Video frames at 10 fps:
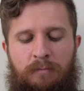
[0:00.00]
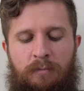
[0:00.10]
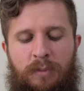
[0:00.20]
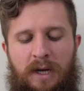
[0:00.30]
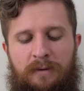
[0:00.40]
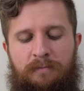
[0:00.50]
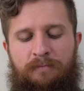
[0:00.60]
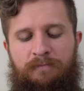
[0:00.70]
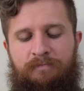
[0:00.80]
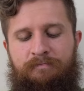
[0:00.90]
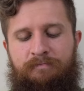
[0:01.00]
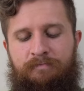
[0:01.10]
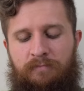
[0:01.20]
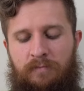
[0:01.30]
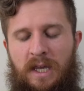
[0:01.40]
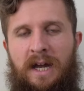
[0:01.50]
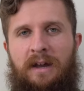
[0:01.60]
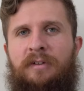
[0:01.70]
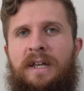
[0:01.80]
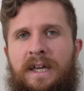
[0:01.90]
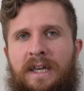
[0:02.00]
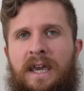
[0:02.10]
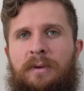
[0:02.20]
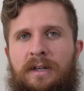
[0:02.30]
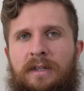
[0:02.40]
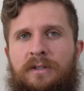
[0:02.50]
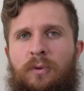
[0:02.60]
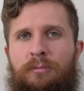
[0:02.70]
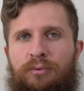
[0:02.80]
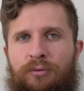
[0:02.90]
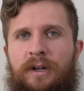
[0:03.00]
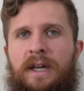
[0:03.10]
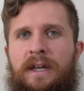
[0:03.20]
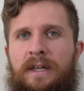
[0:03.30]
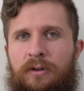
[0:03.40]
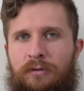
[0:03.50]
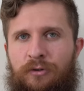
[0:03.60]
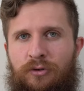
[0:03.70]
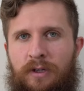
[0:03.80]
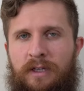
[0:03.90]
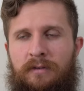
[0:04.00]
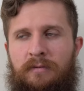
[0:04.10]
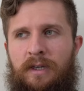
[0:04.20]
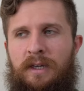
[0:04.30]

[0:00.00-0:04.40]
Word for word: But yeah, I feel like I came into this one pretty neutrally,